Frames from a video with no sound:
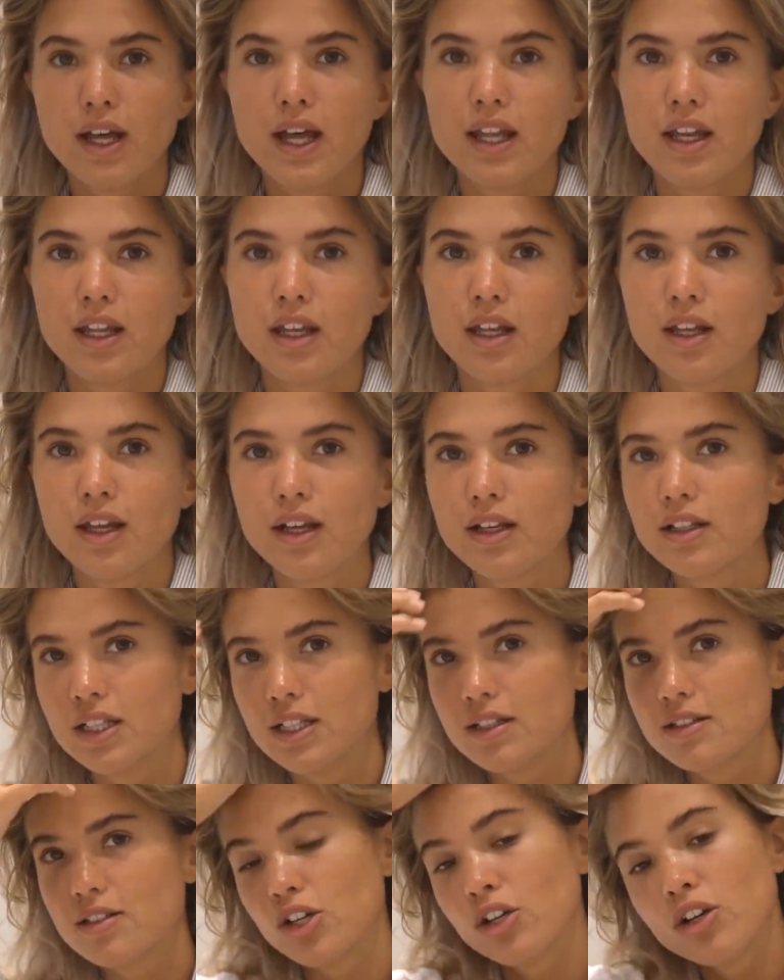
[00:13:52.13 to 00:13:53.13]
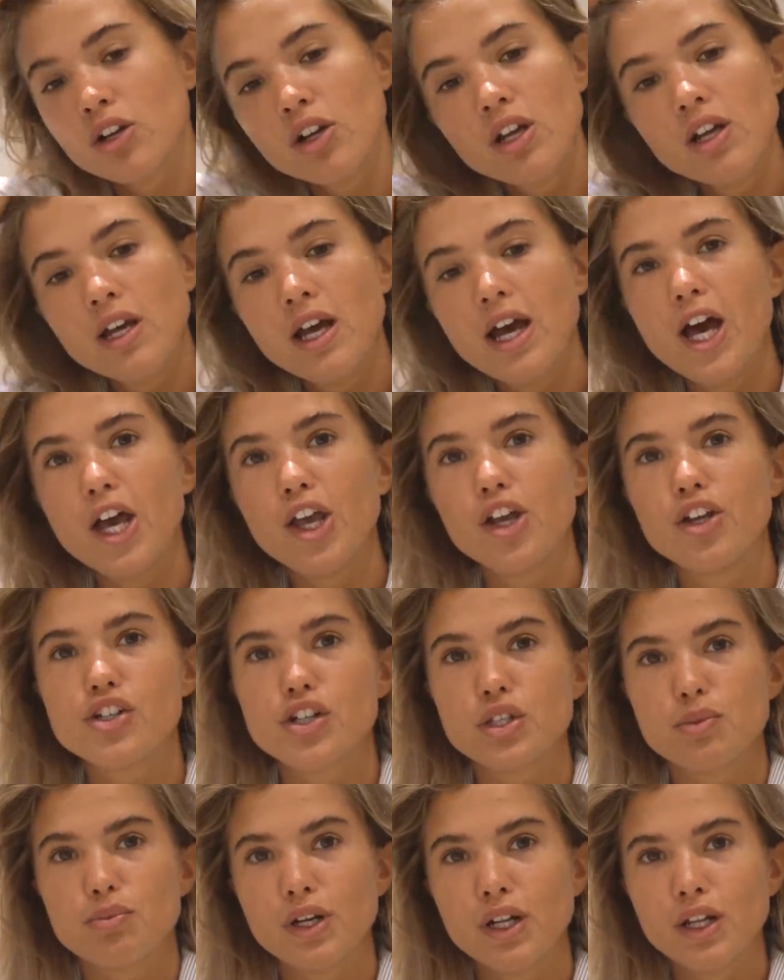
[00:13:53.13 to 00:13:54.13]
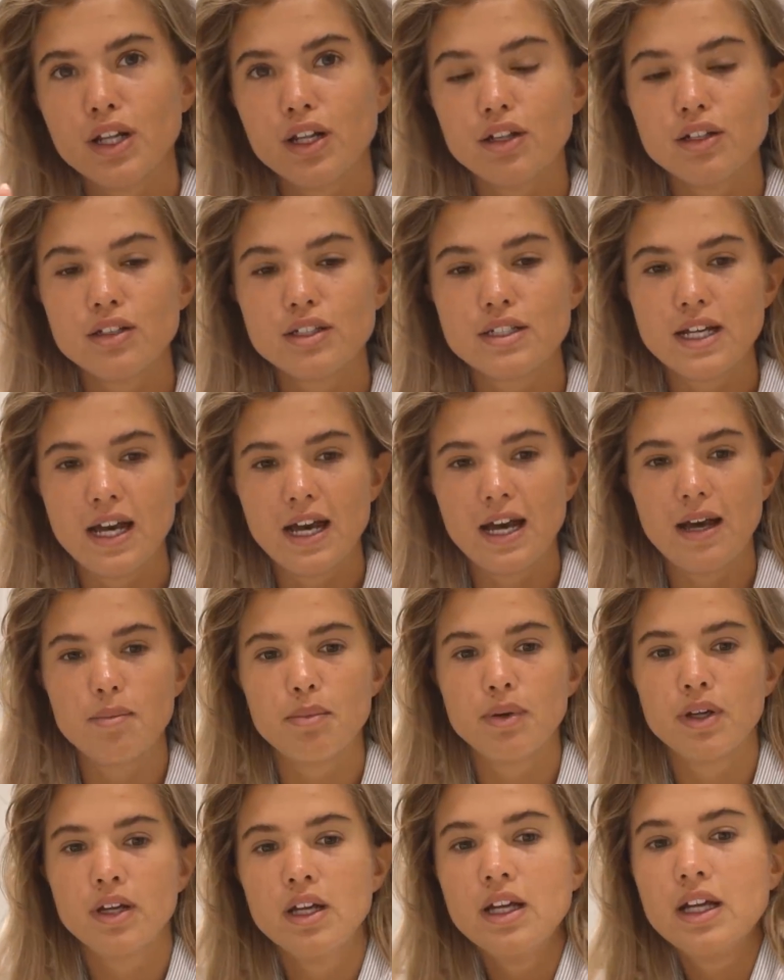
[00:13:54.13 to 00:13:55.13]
any cleanser, and you just put a little dab,